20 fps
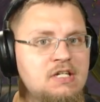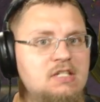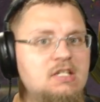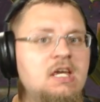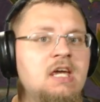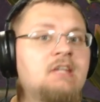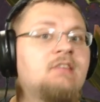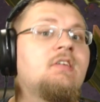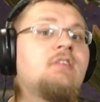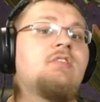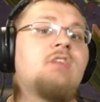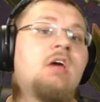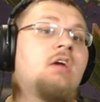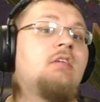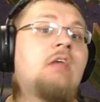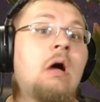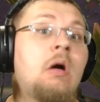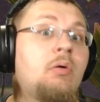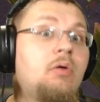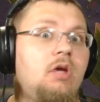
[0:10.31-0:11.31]
it take to
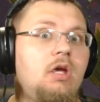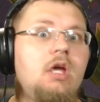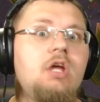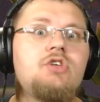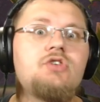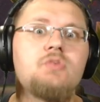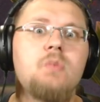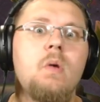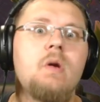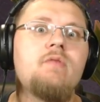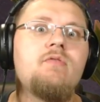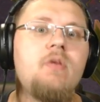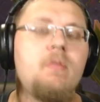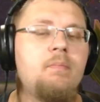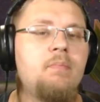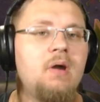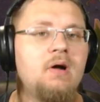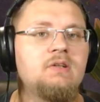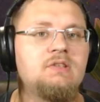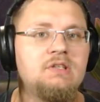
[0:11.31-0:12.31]
take down each one of the
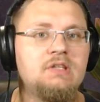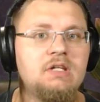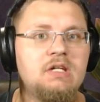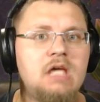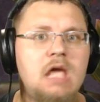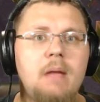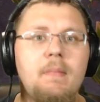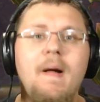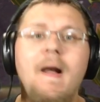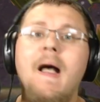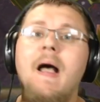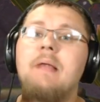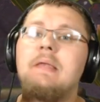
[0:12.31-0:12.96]
bugs in the game.